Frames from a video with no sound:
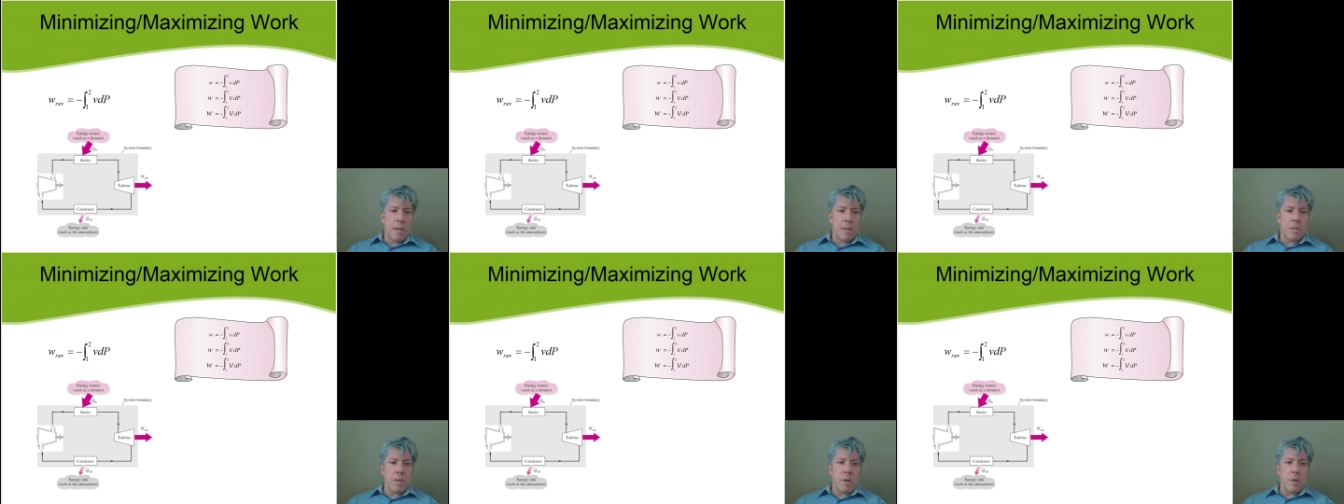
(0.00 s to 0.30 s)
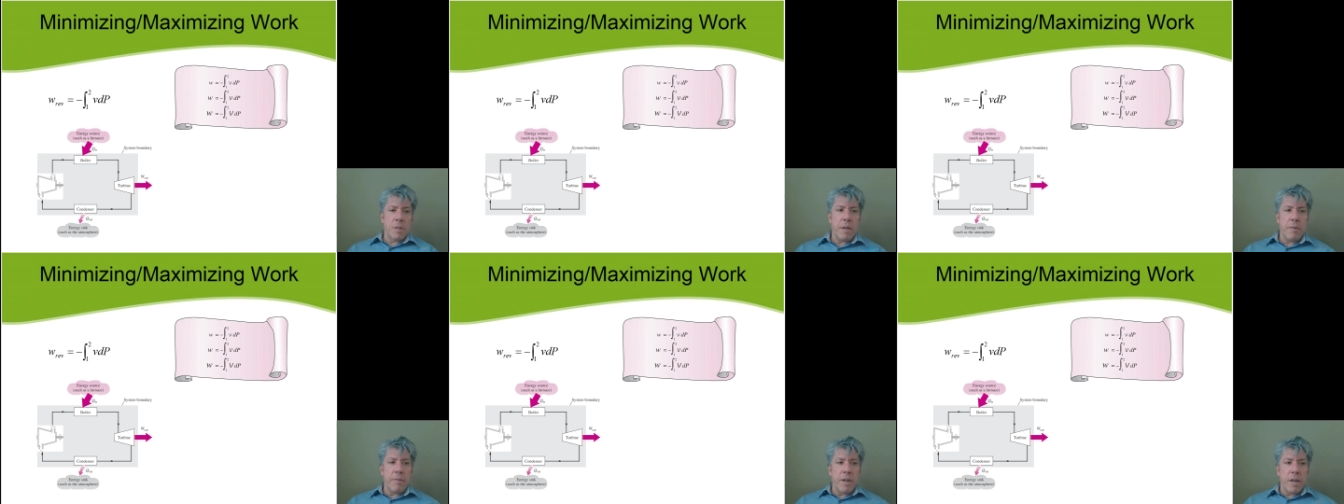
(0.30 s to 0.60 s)

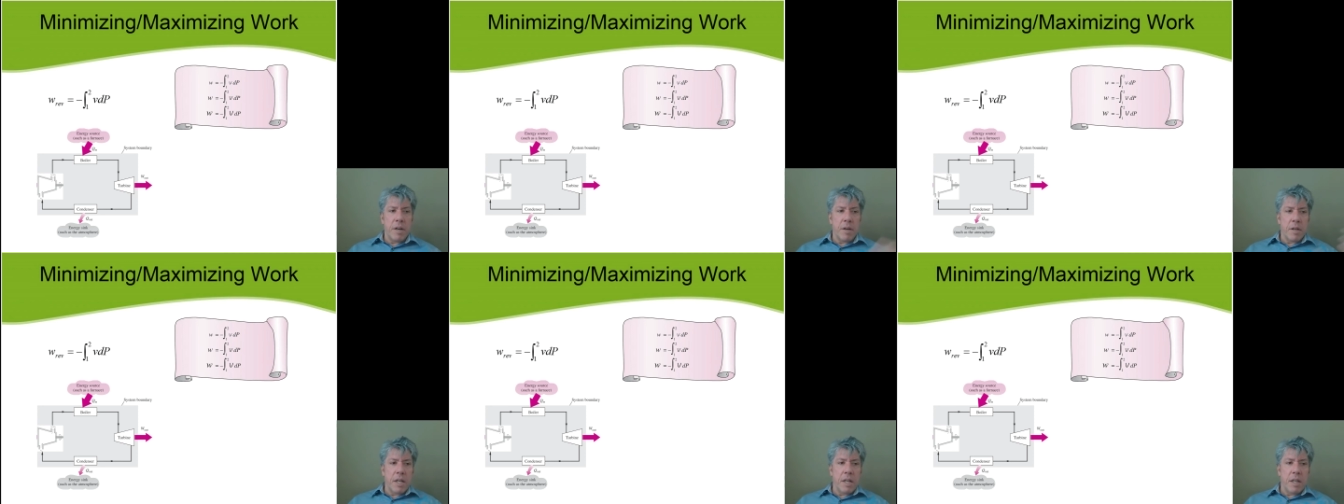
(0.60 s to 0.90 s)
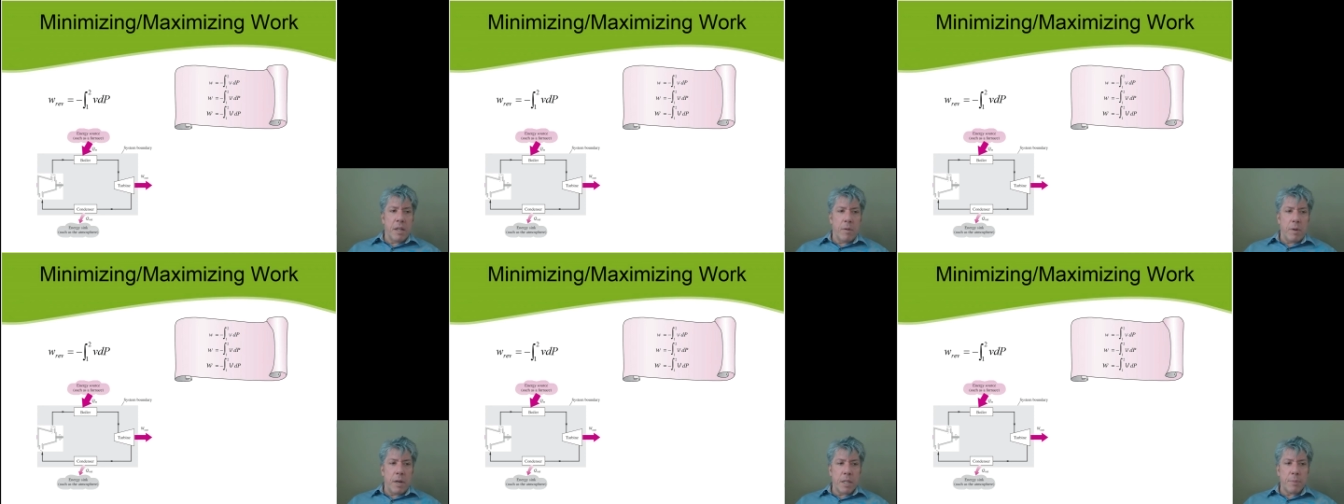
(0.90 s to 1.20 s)
so 700
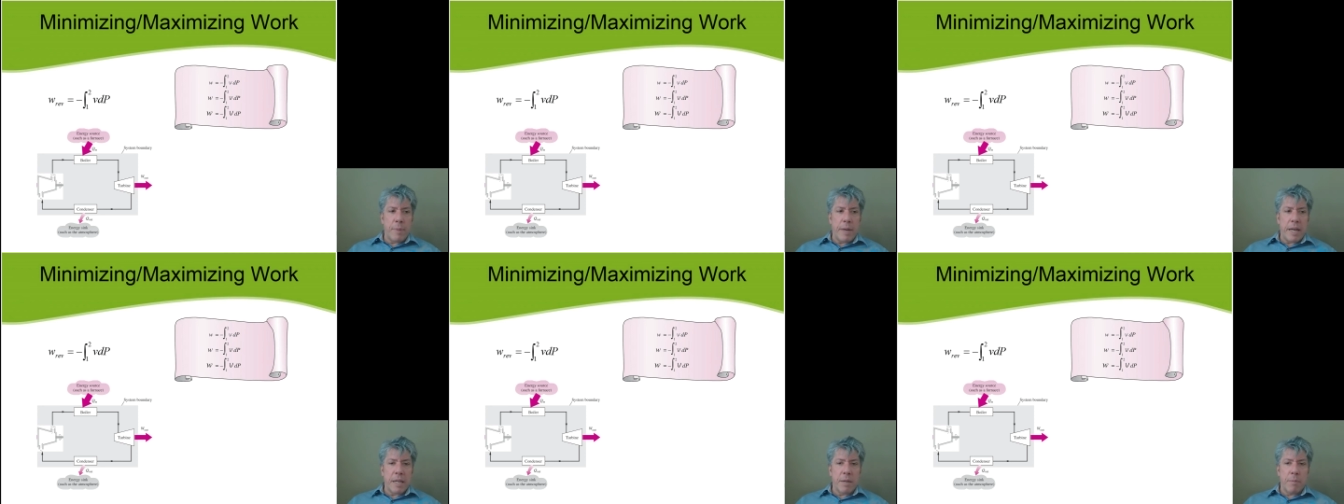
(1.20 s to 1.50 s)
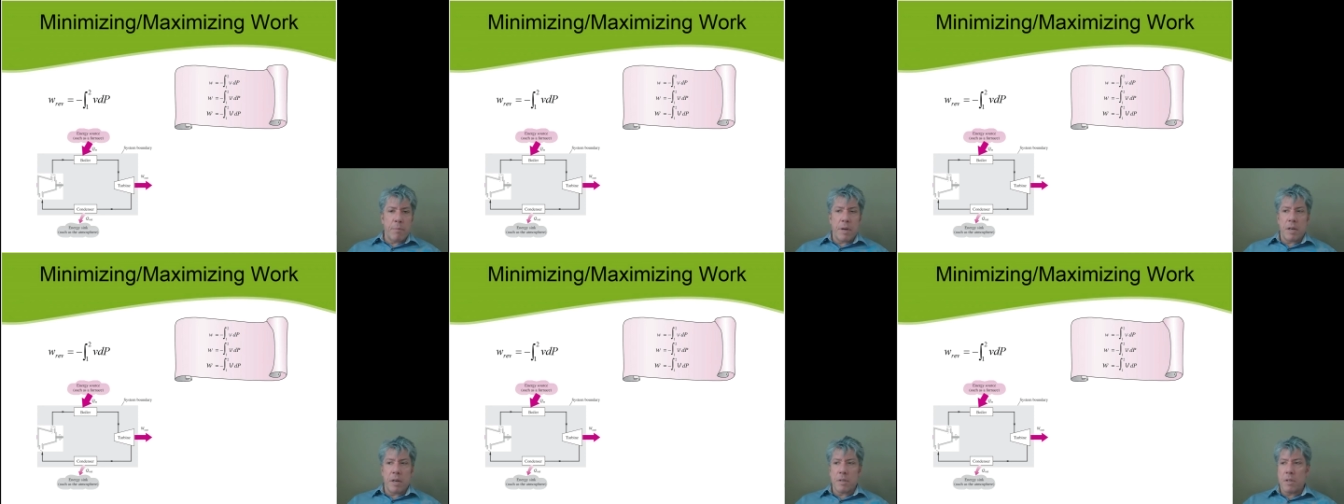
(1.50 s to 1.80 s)
kilowatts by
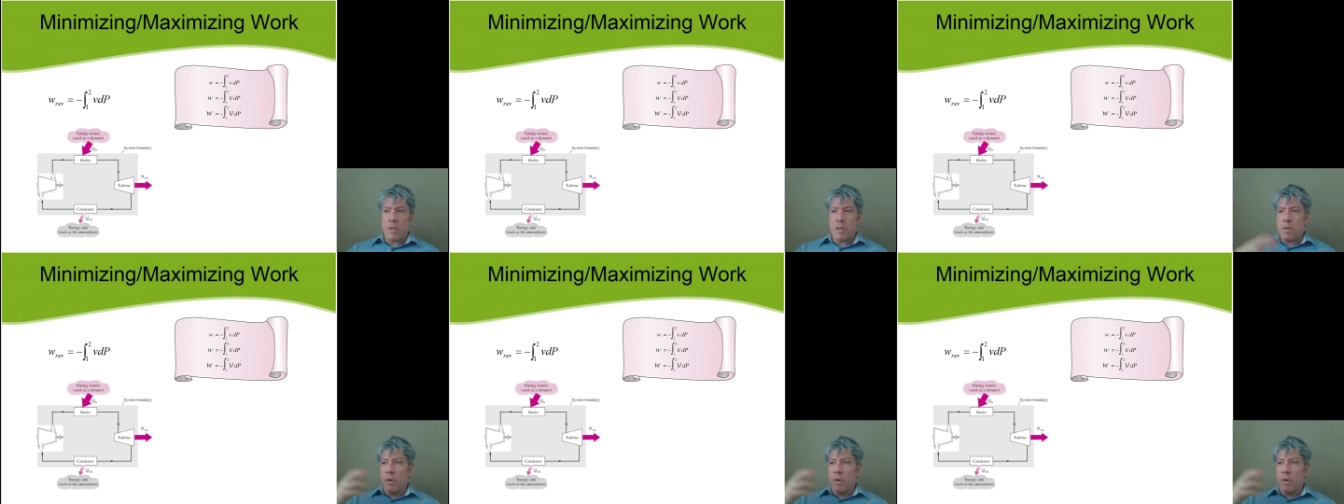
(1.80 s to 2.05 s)
comparison to